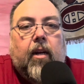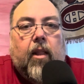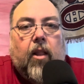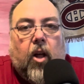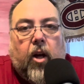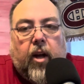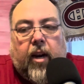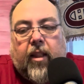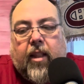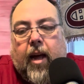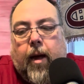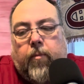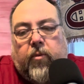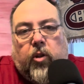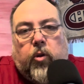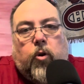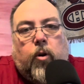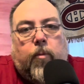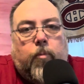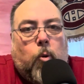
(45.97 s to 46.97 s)
a lot of times
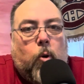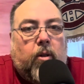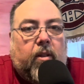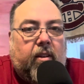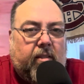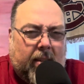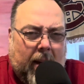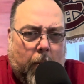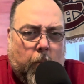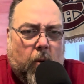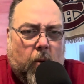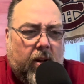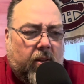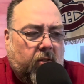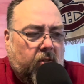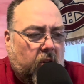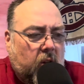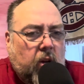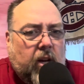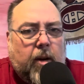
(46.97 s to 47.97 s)
you report to someone
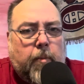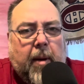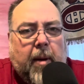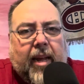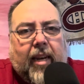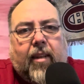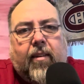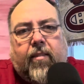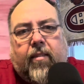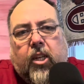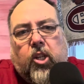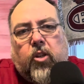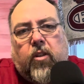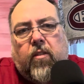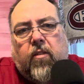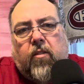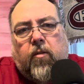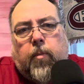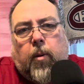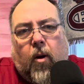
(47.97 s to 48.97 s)
so you can make
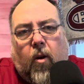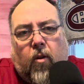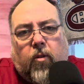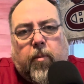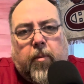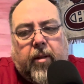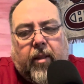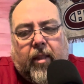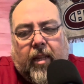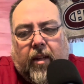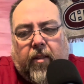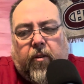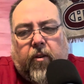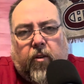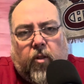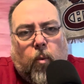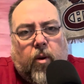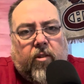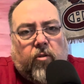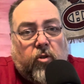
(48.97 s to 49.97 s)
decisions, but ultimately they're
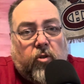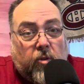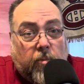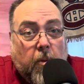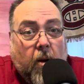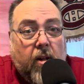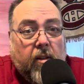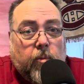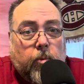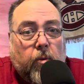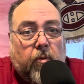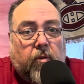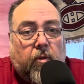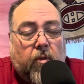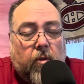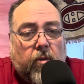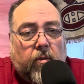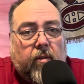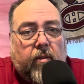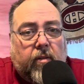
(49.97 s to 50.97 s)
the ones responsible for
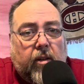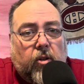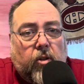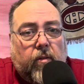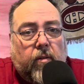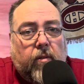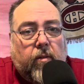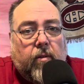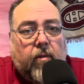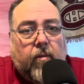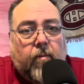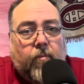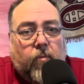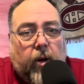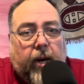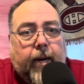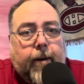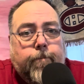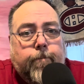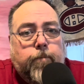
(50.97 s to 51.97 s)
those decisions,
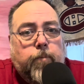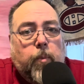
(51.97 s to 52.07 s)
right?